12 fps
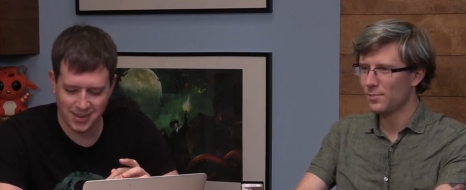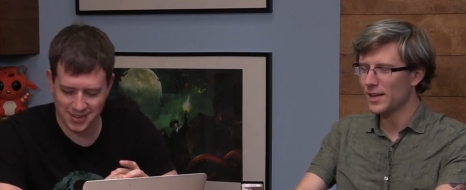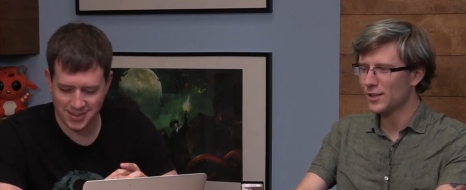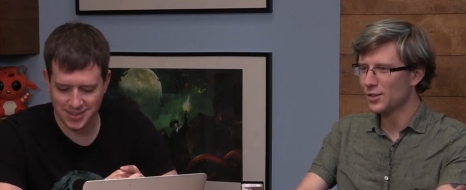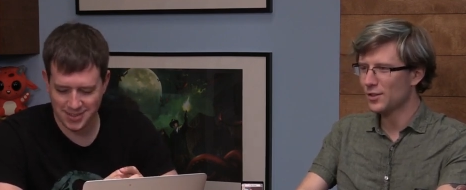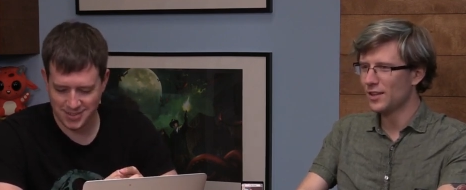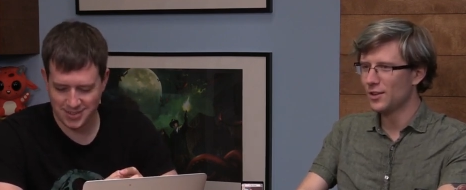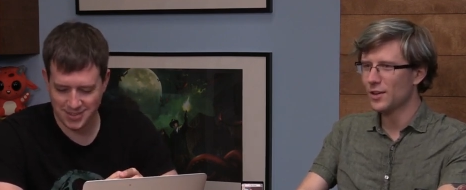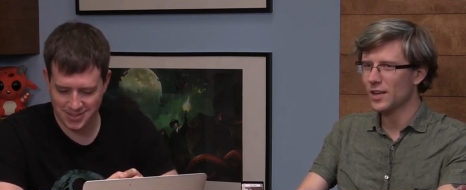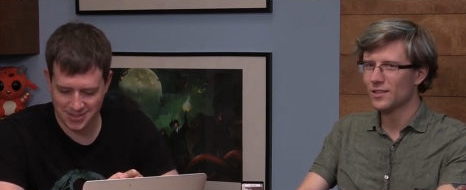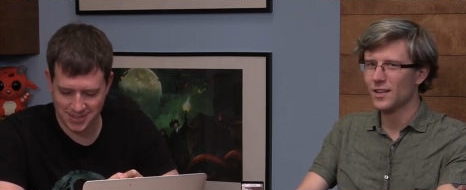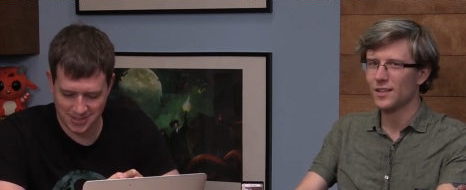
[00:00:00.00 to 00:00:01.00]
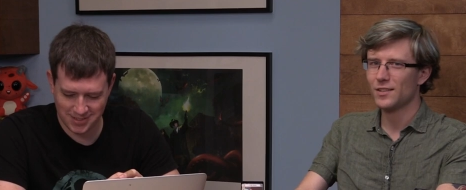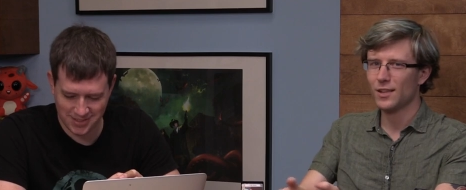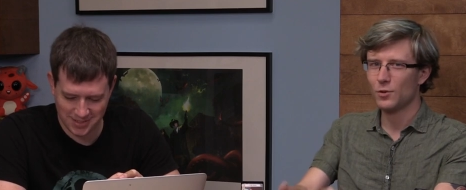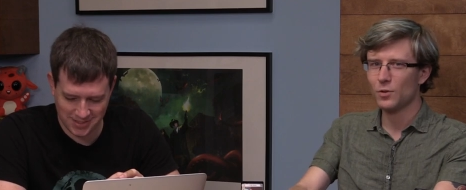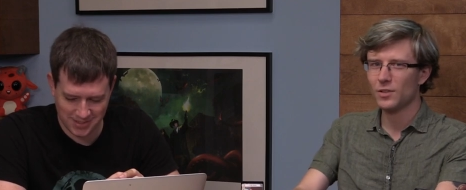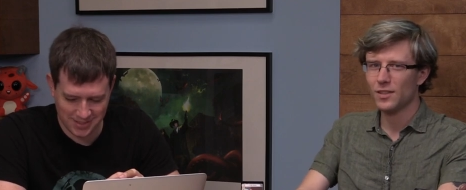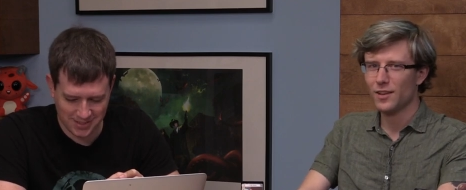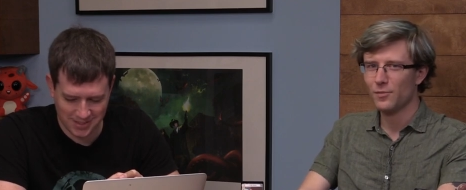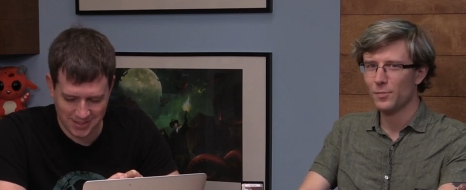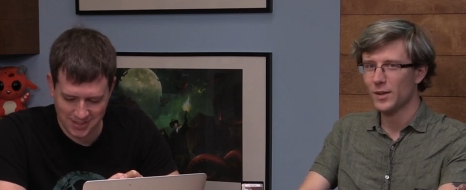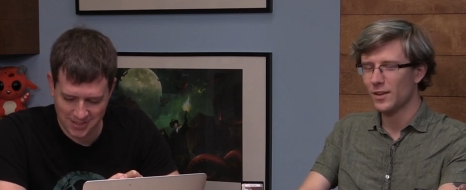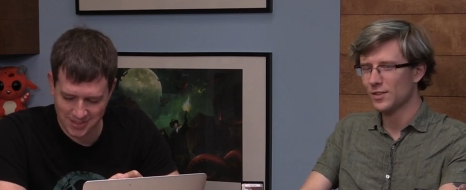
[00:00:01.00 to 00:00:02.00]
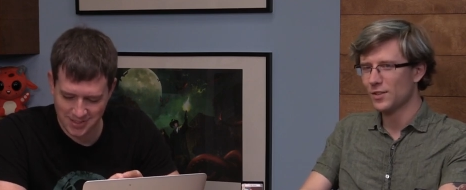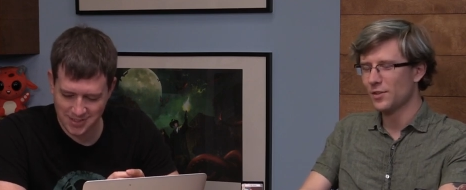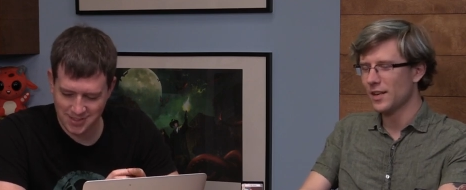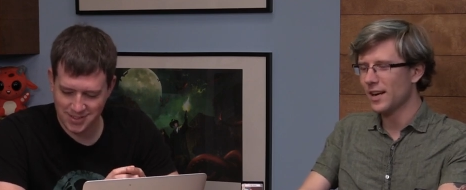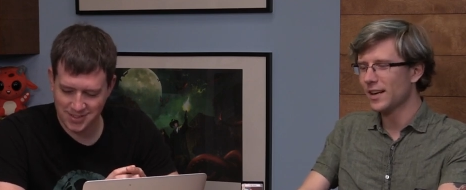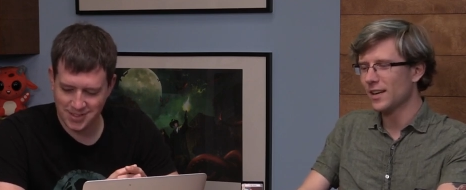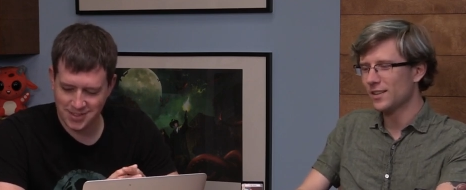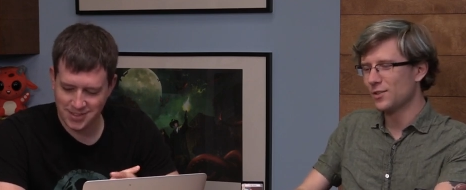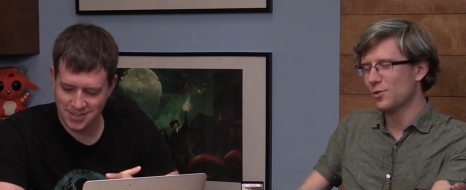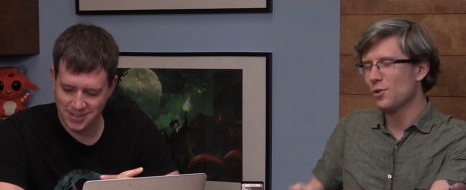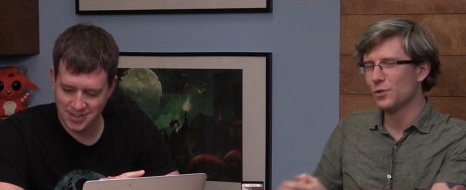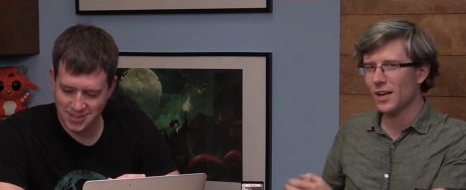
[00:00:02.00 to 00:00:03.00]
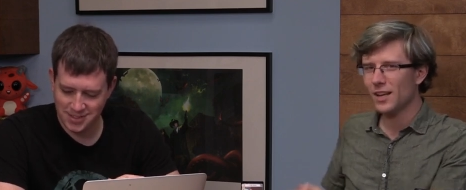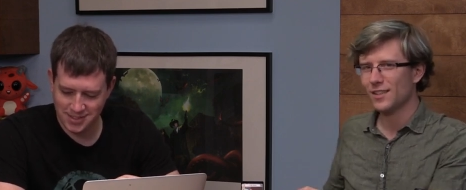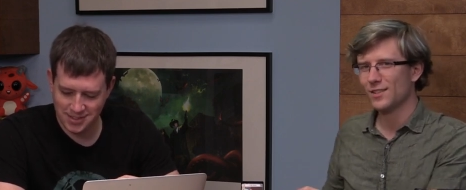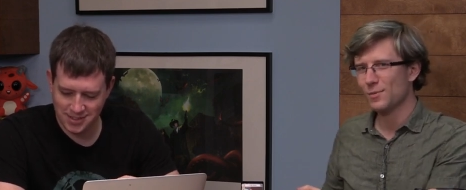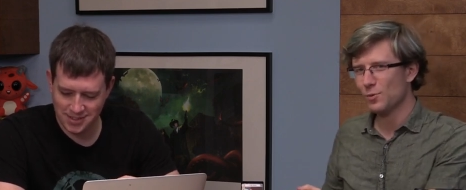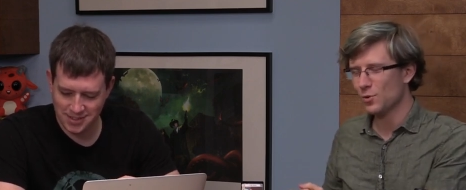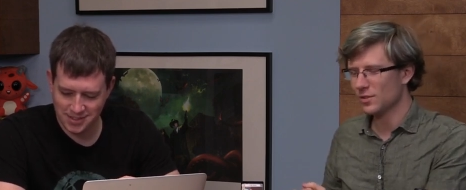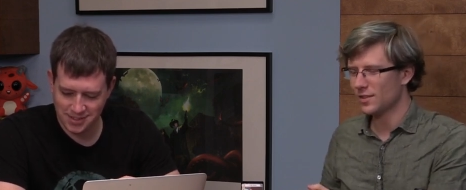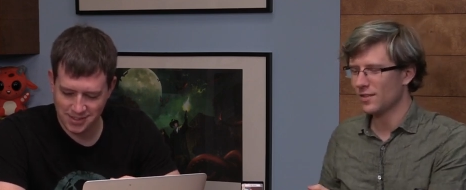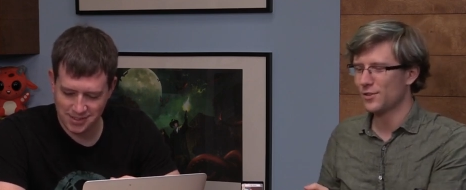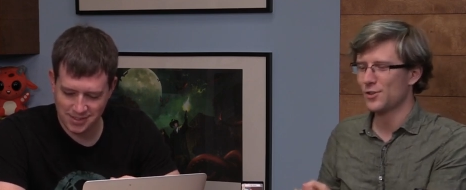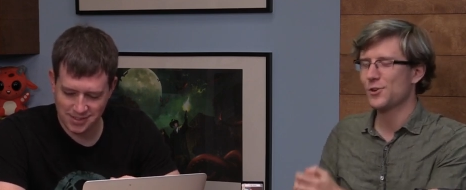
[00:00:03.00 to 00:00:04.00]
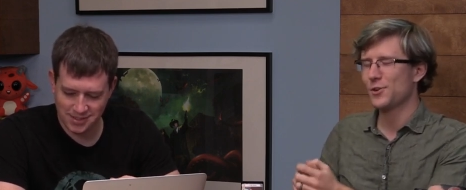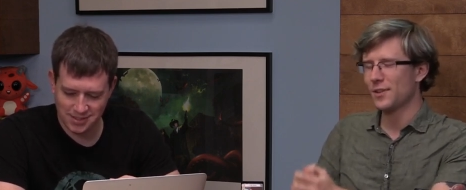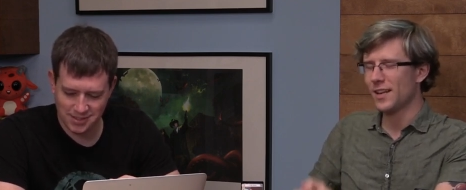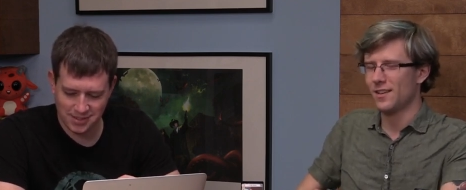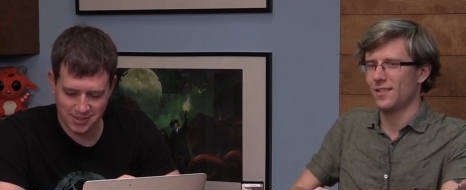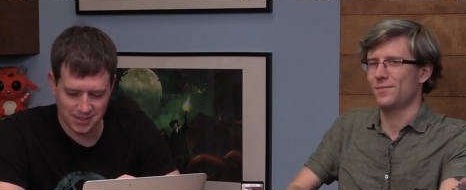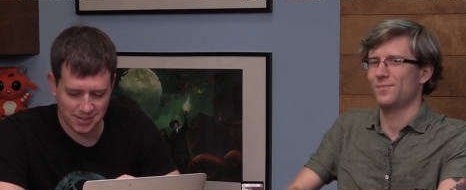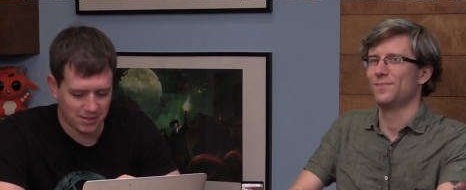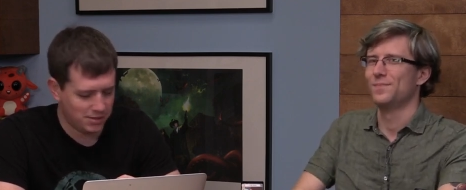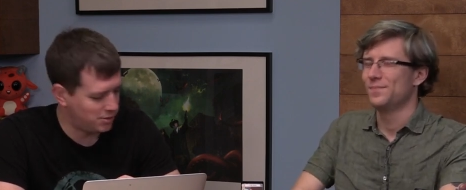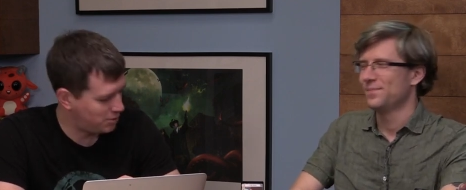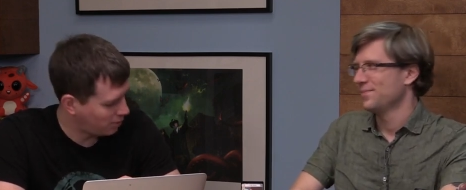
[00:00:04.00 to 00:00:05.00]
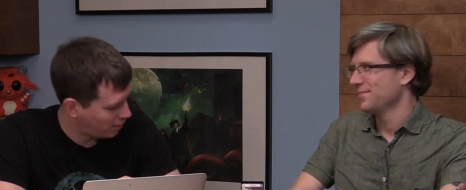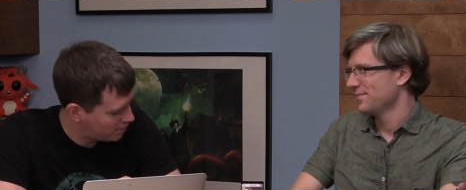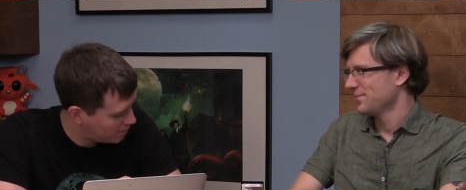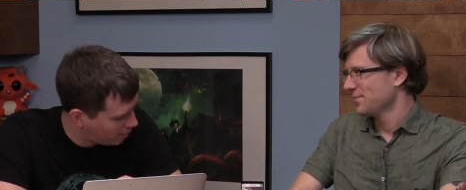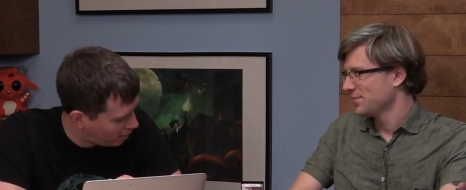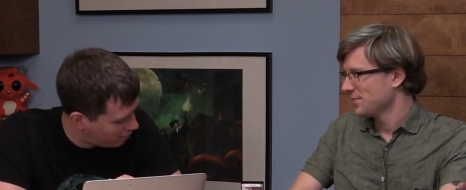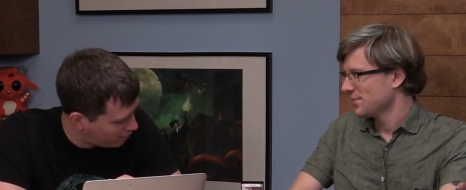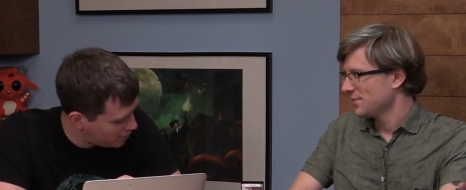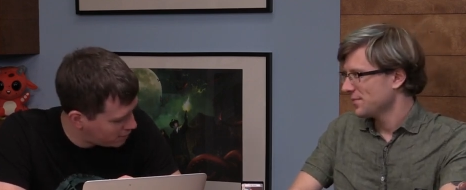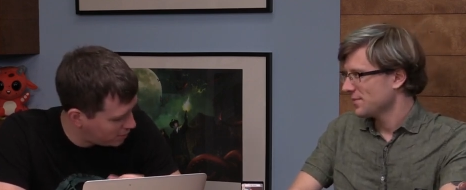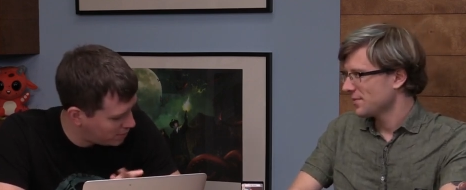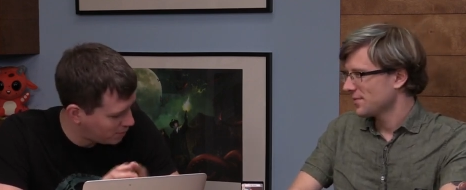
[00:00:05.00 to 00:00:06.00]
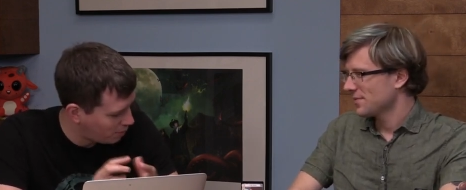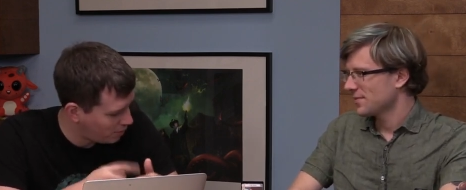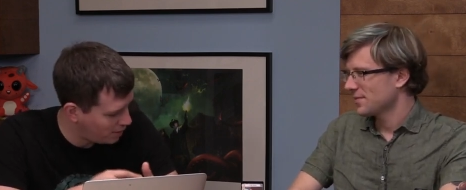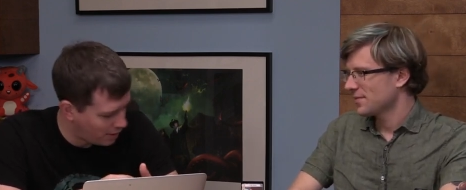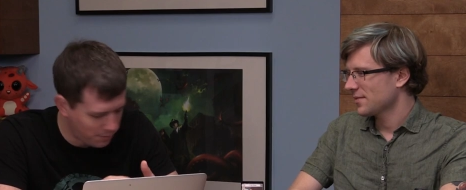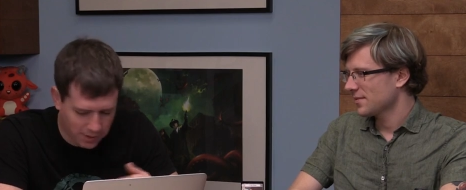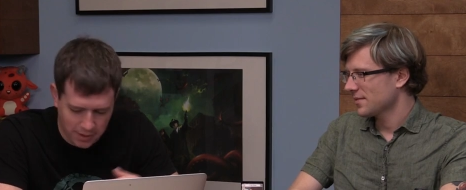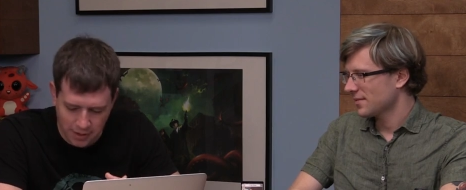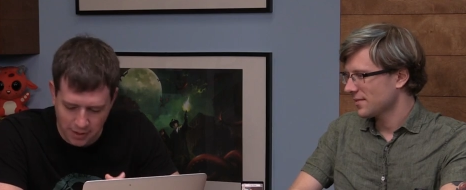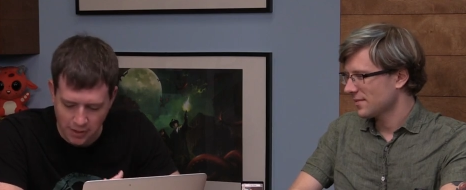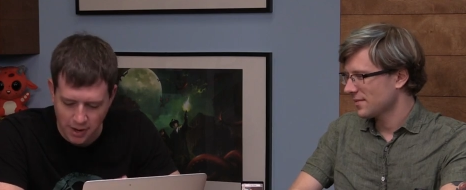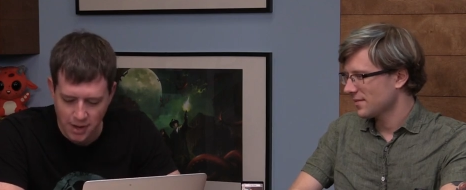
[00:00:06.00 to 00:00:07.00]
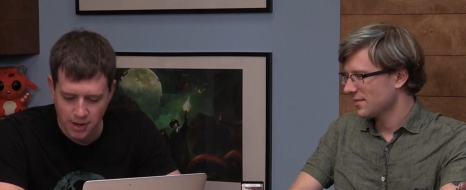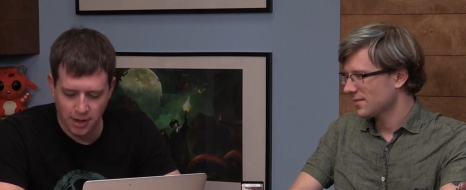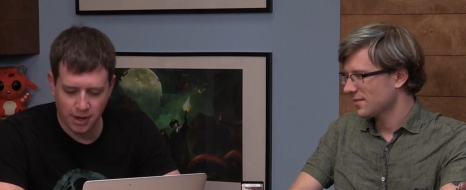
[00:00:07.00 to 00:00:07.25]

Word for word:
Speaker 1: make sure that you guys got to see cool stuff, but also that I got to hold on to some cool stuff to show you later. Sure. So our first one is already up here.